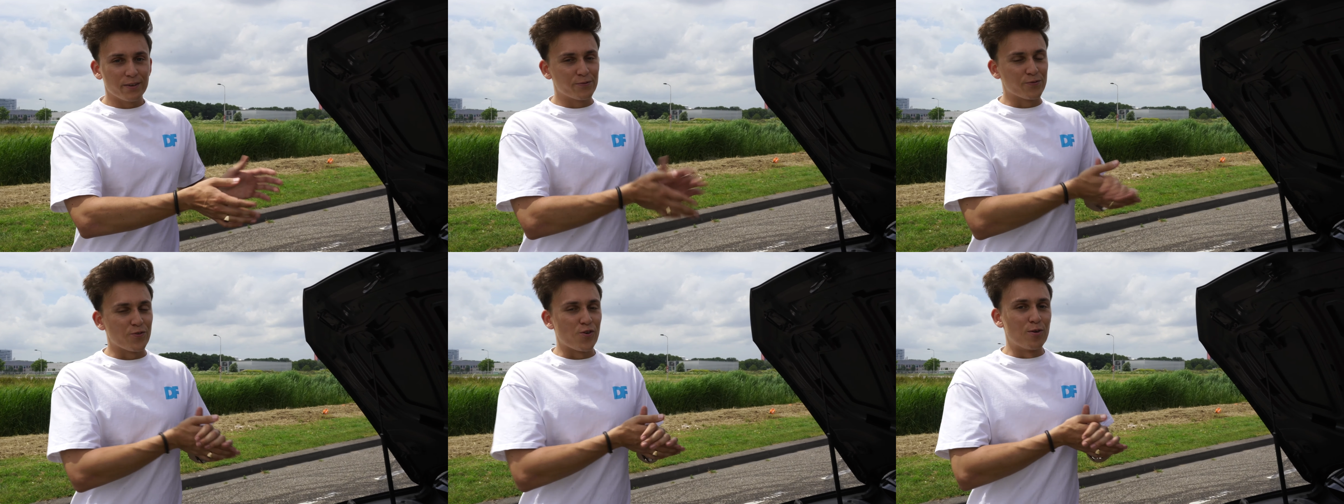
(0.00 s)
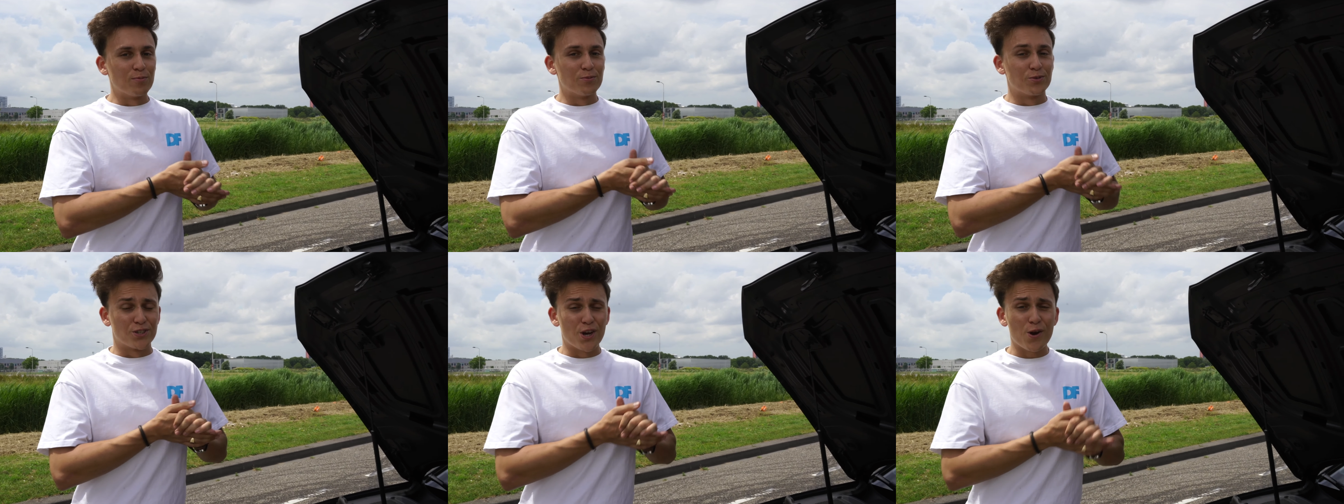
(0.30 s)

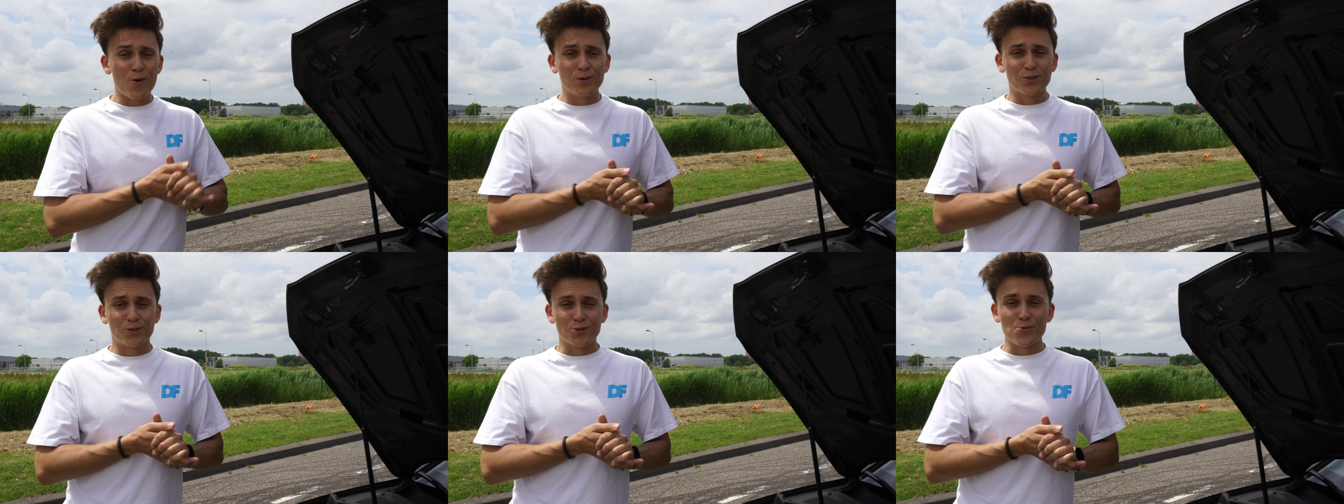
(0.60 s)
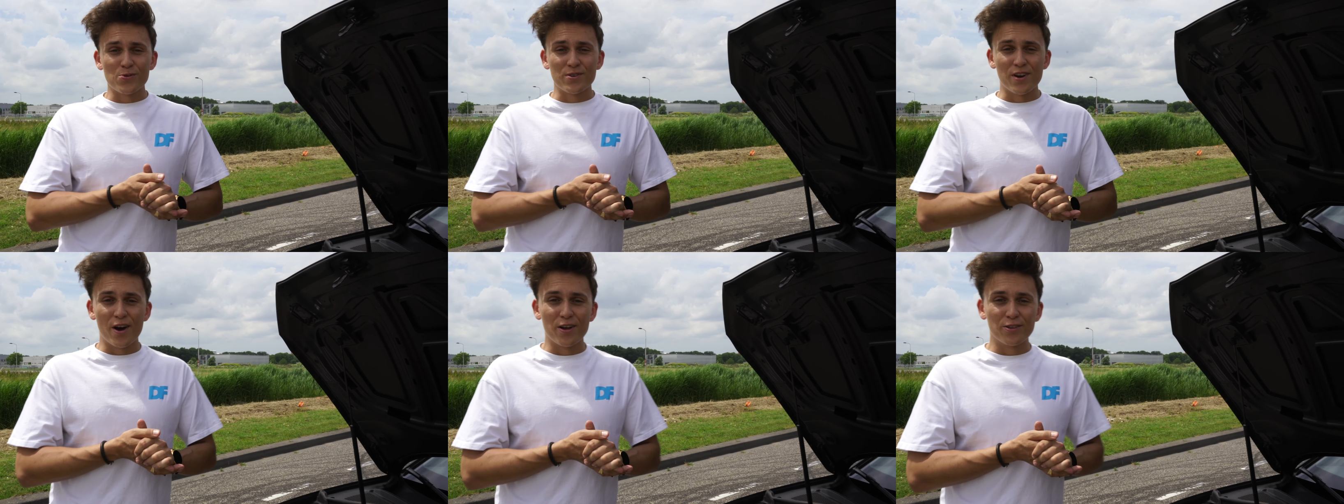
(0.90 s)
from 0 to
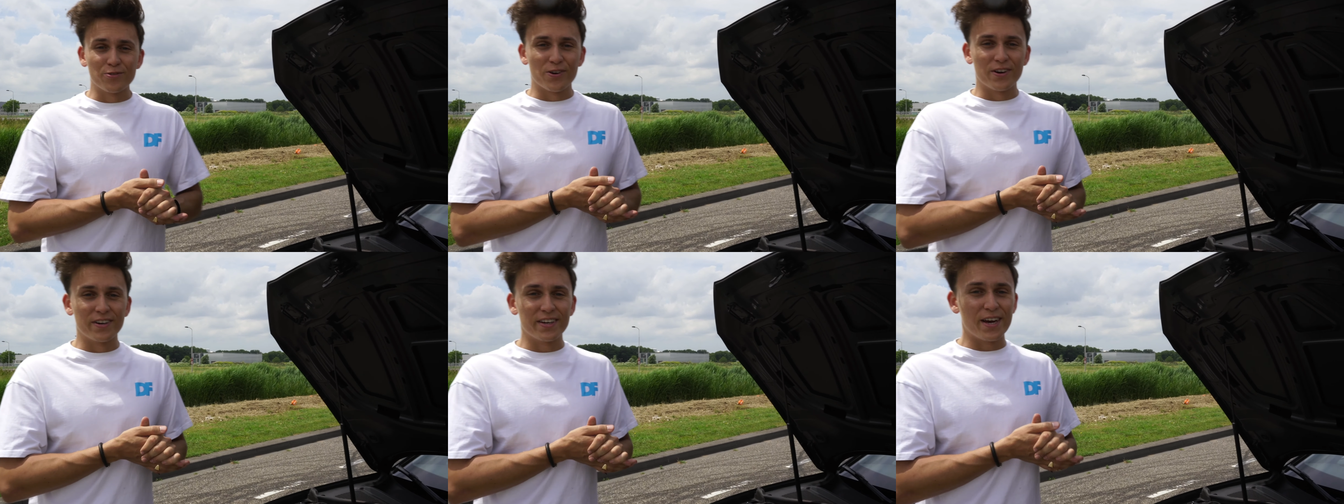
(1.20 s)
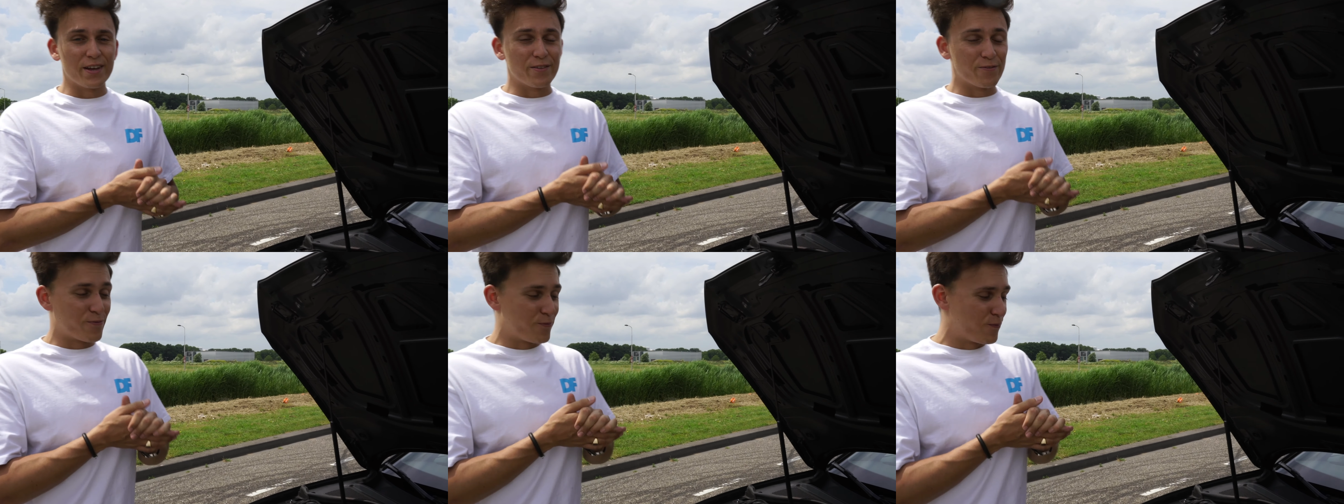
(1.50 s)
100
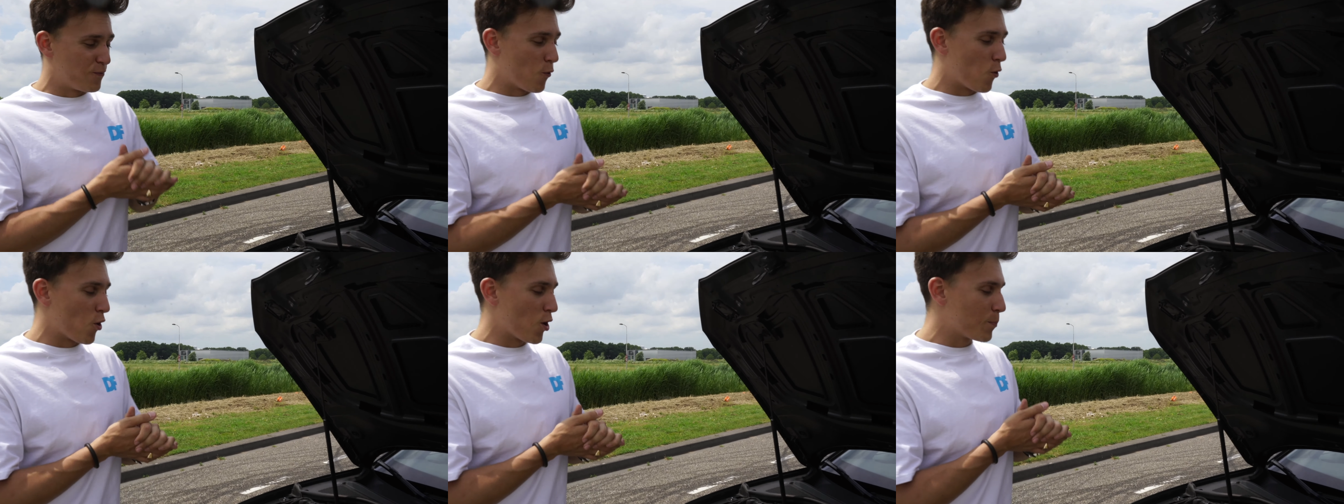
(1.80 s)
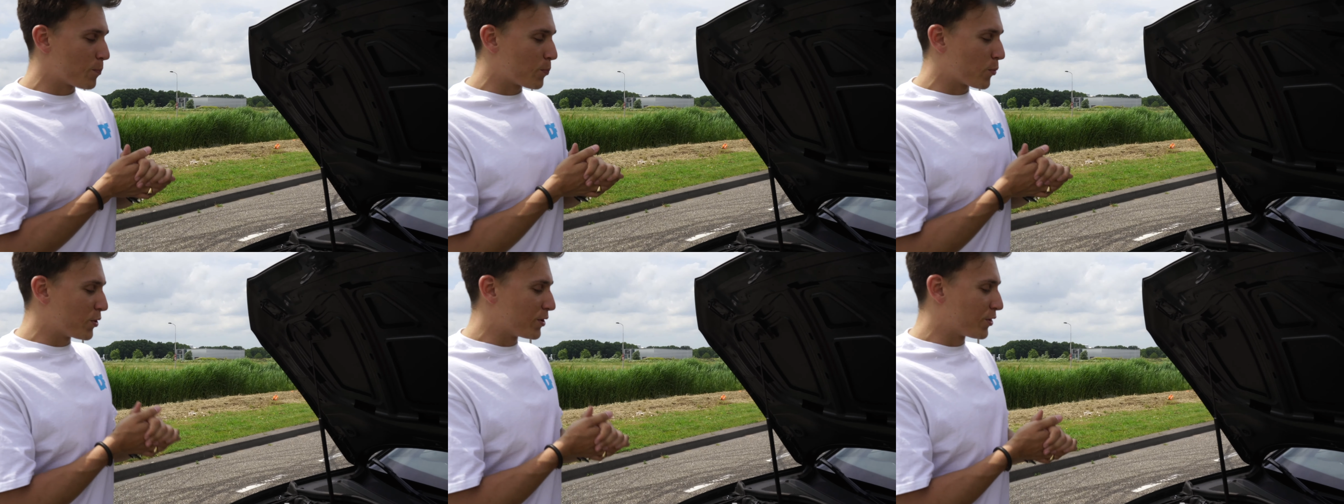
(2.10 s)
in
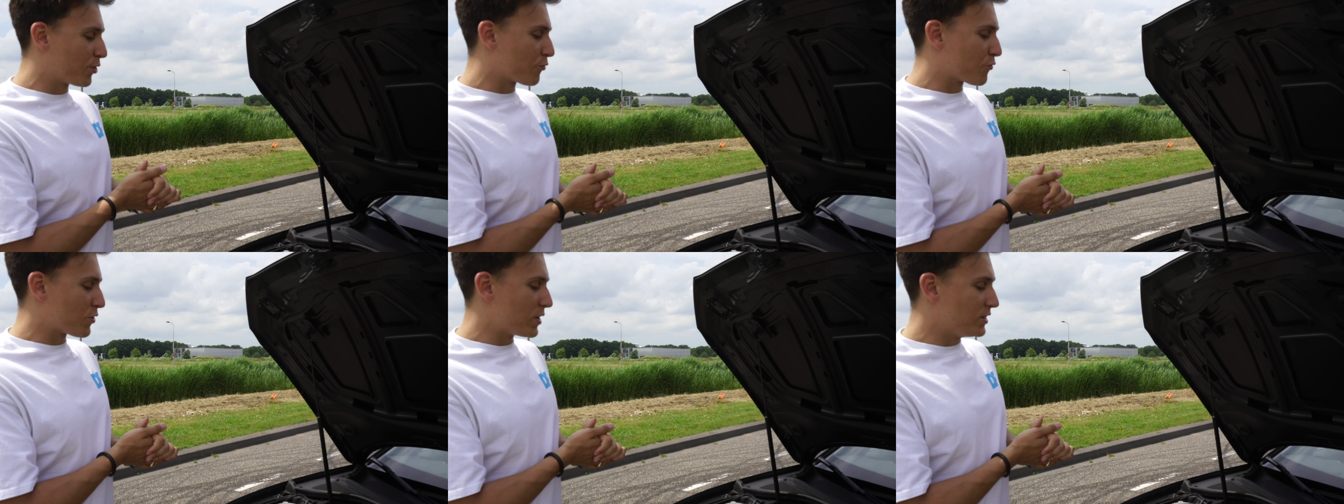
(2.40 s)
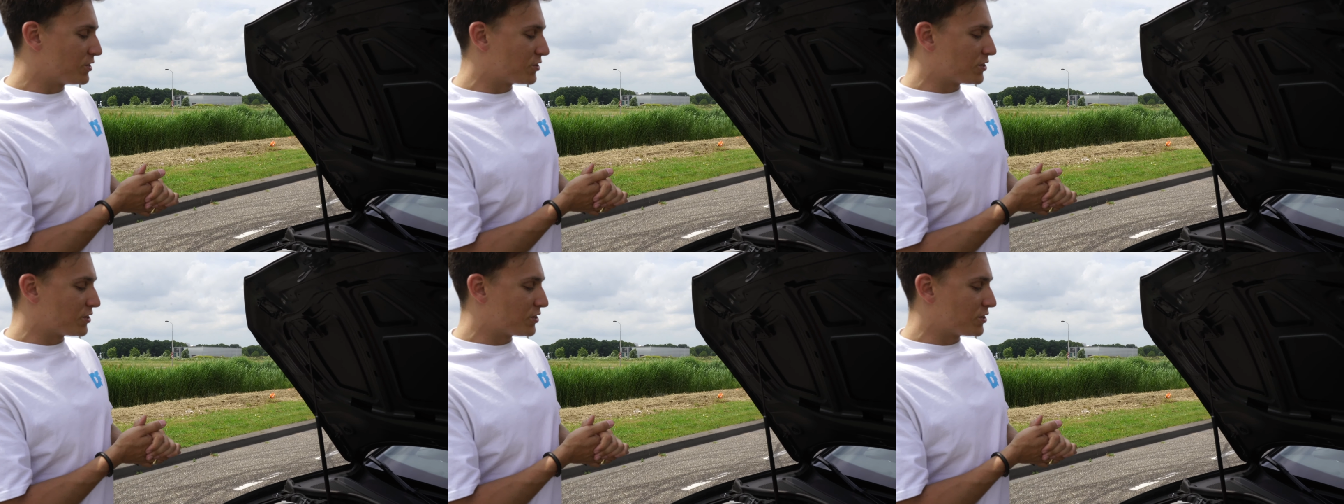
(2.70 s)
4.3